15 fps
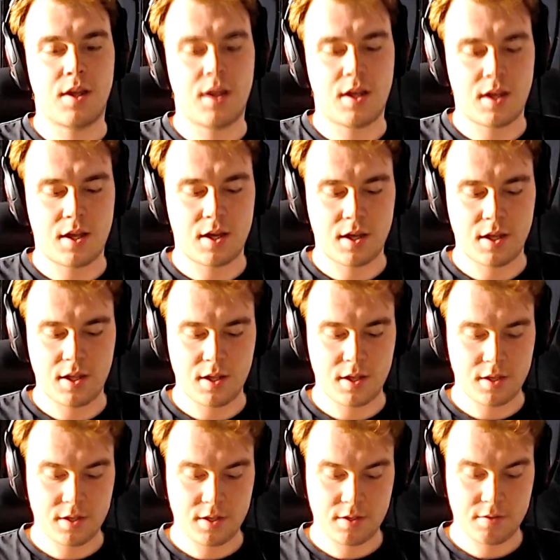I
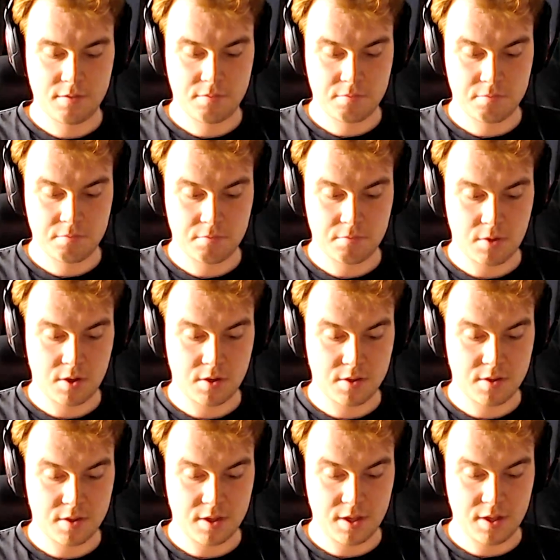
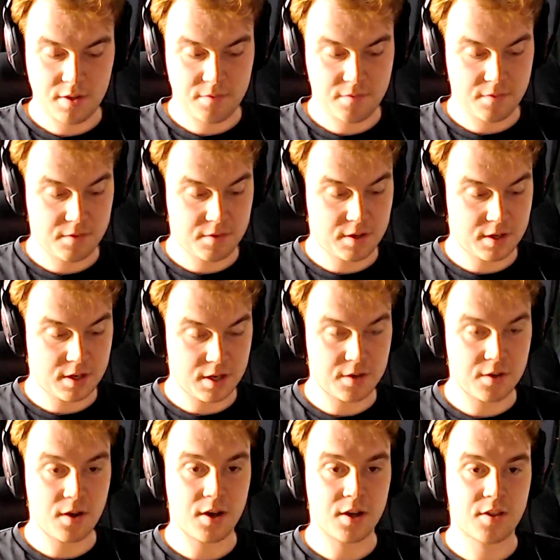honestly did
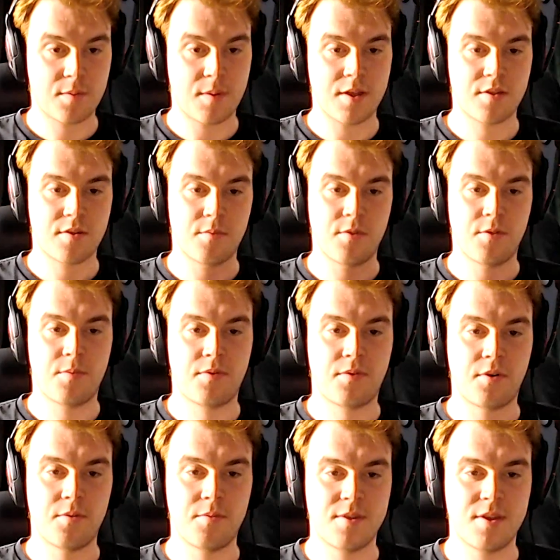not expect some of the
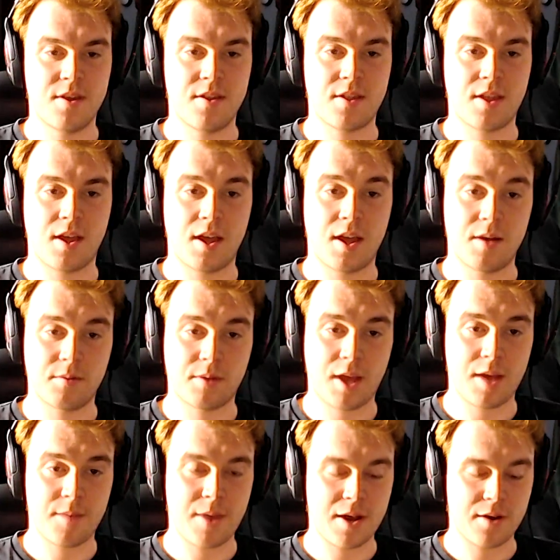performances that
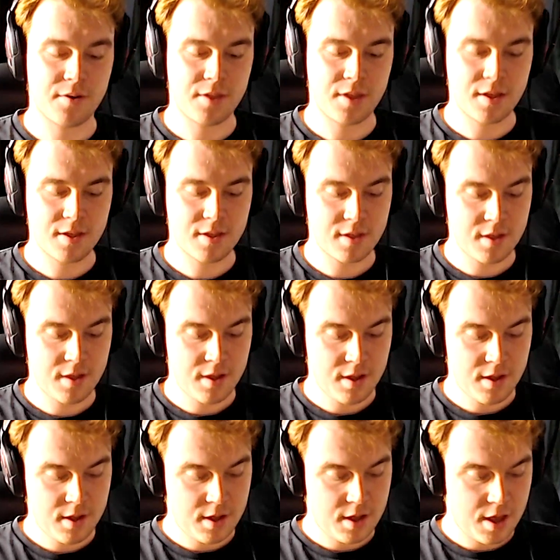came out of this
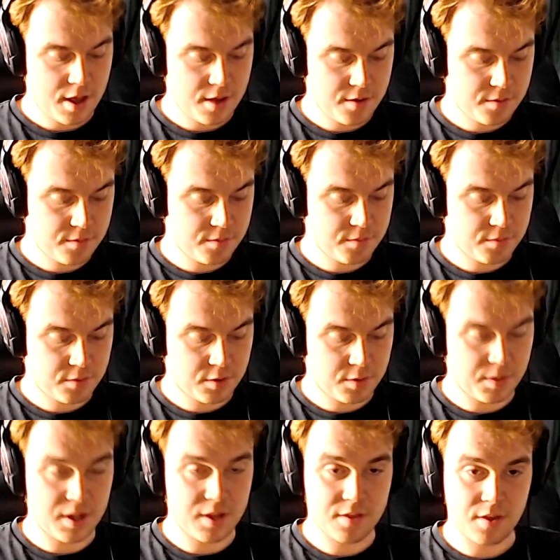to
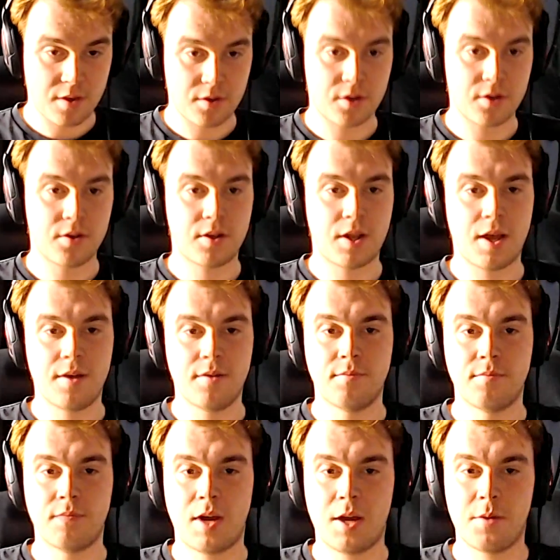be so good.
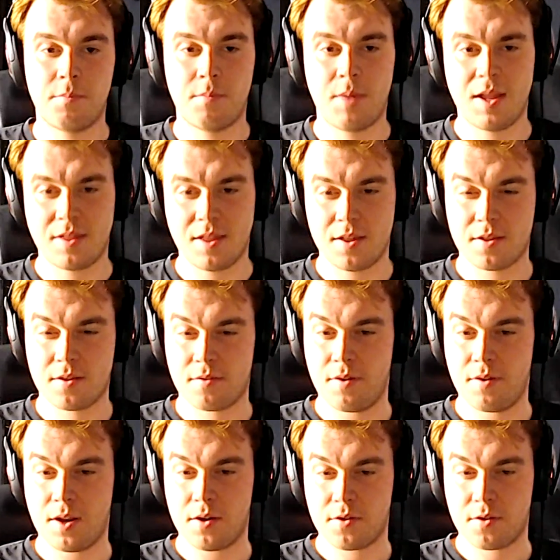I made this
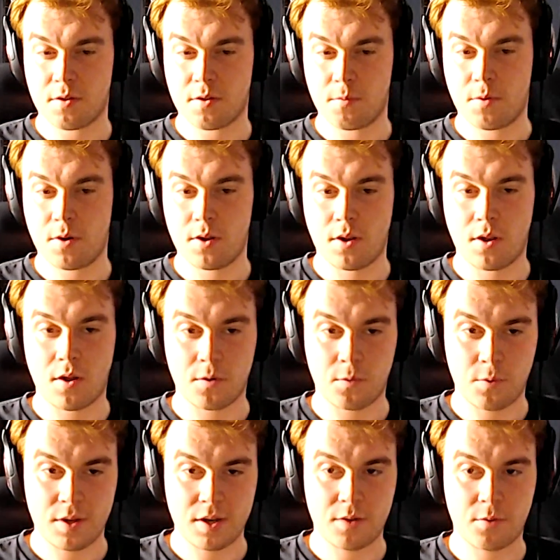video somewhat
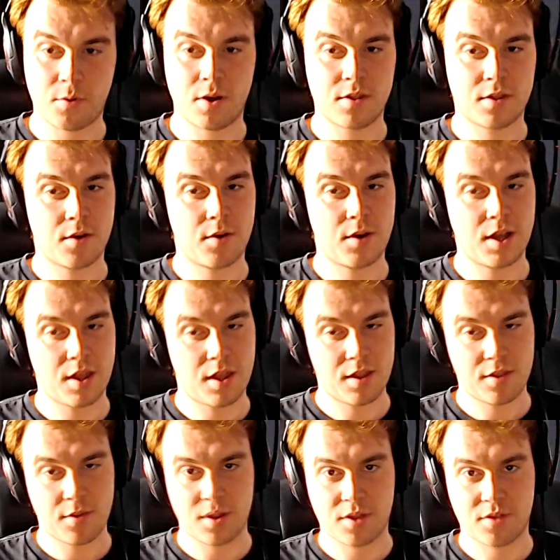long-winded. I wanted to go
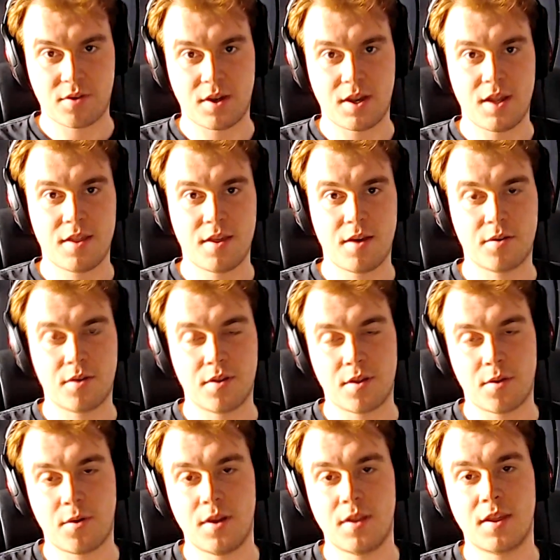into extra detail because I
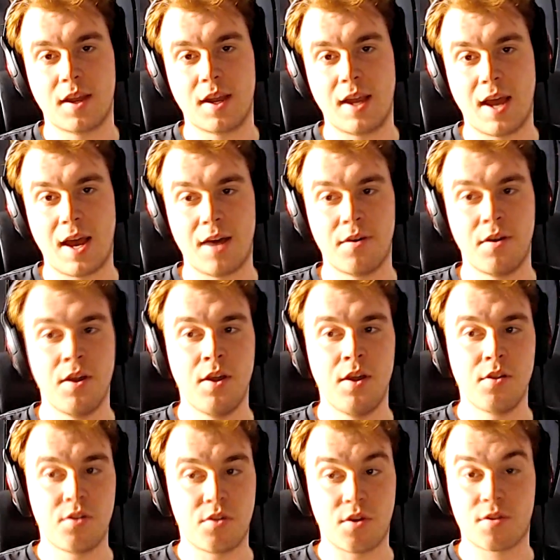wanted to get it out
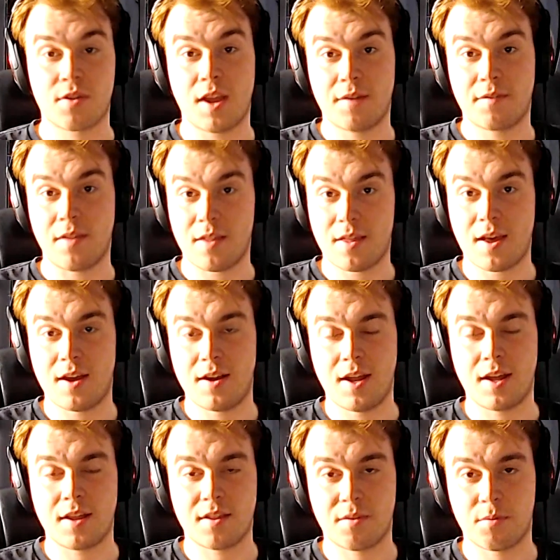just after the Titan
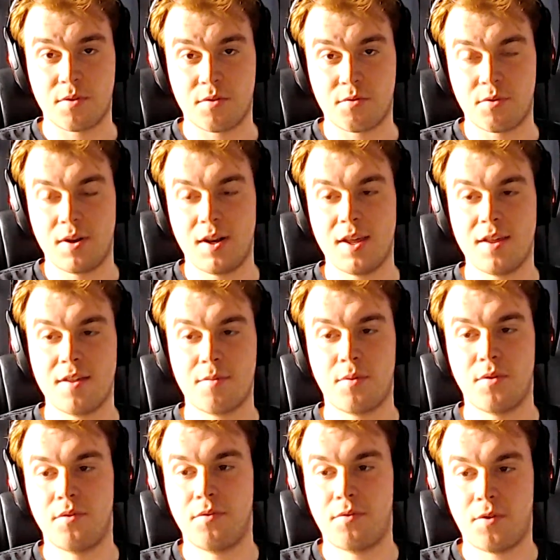X was released, but
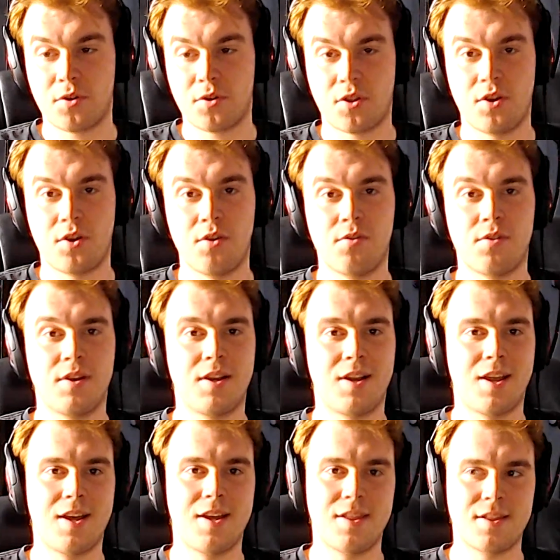unfortunately due to
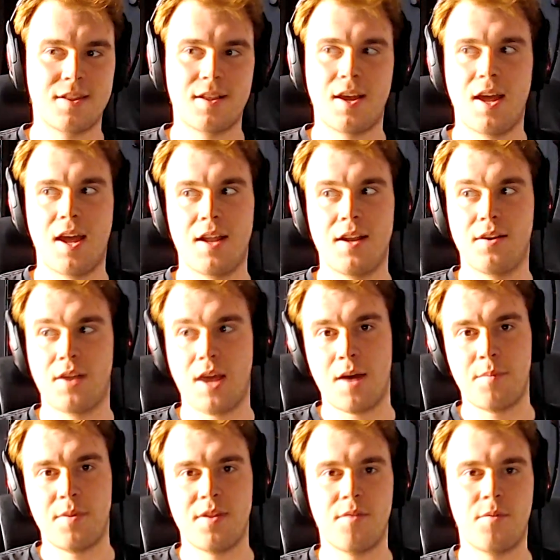delays and that, and how
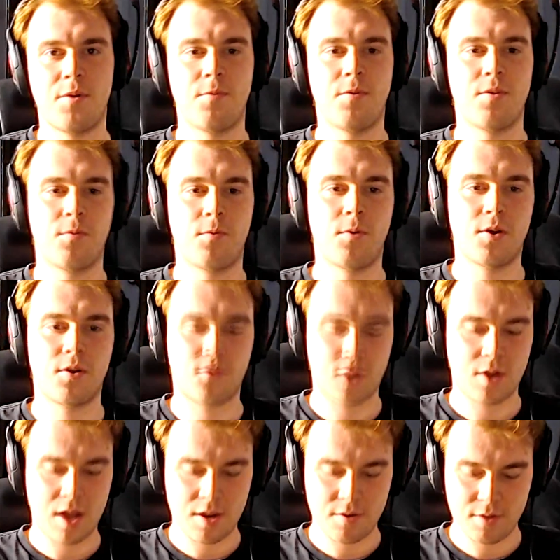busy I've been with work
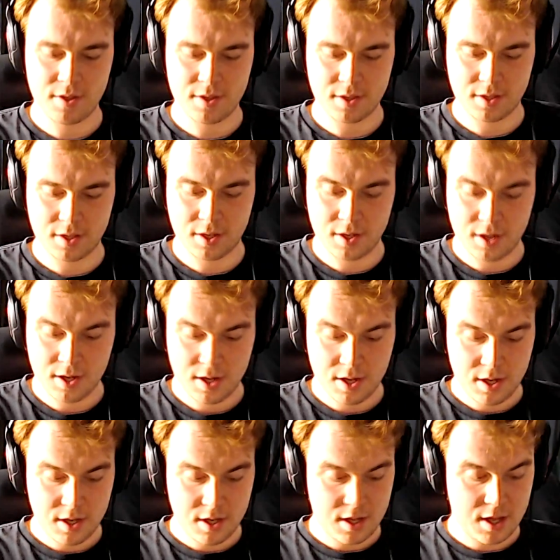recently,
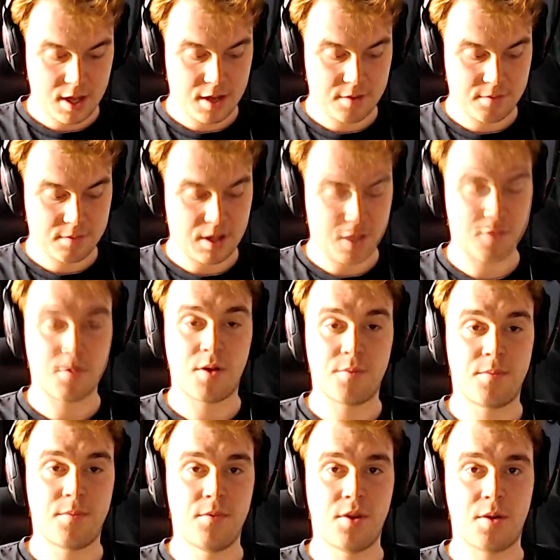that's
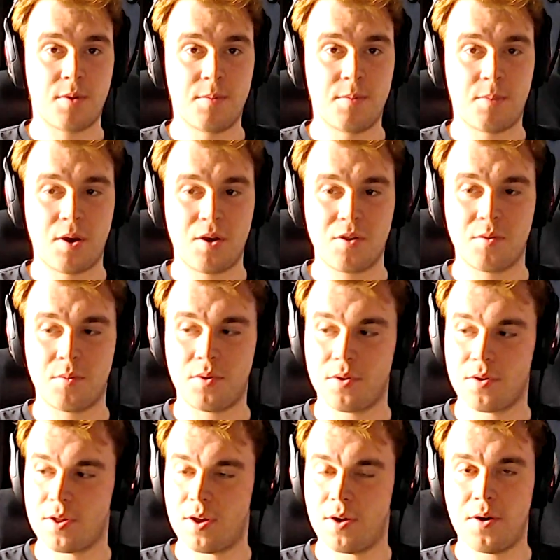not been possible.
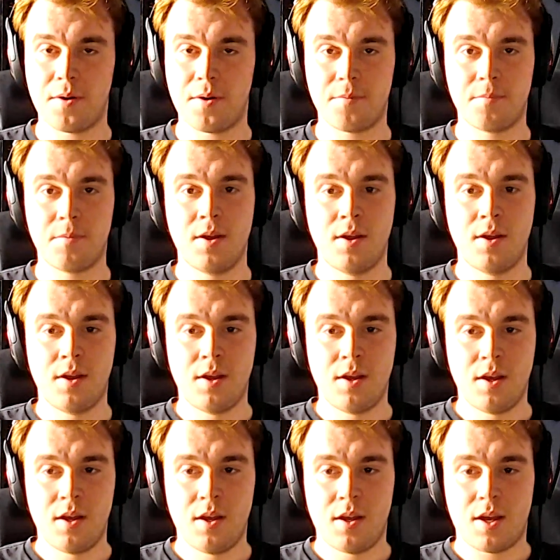So
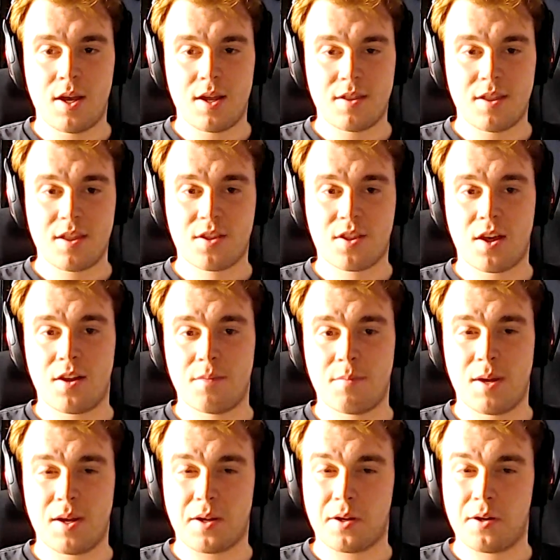this channel
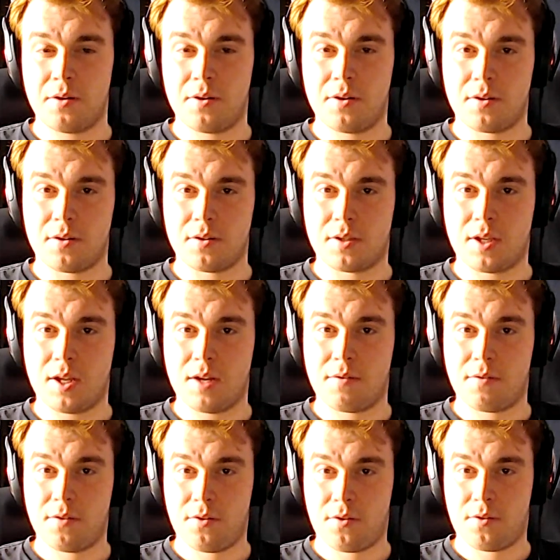might go a little dead
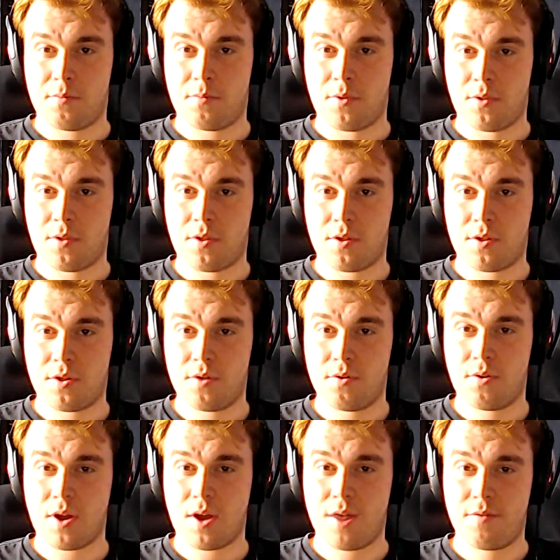for another month or
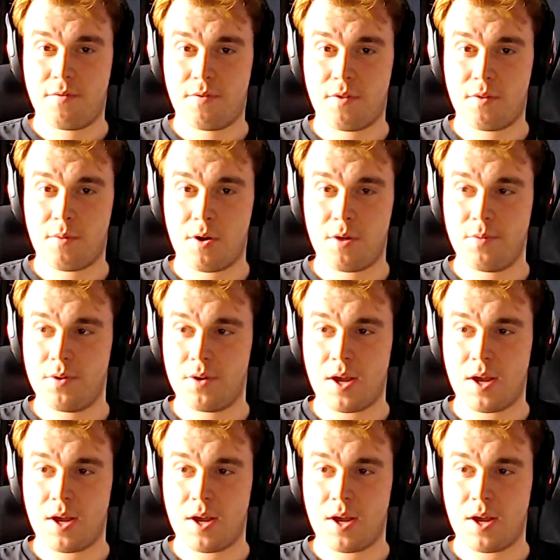two for the moment.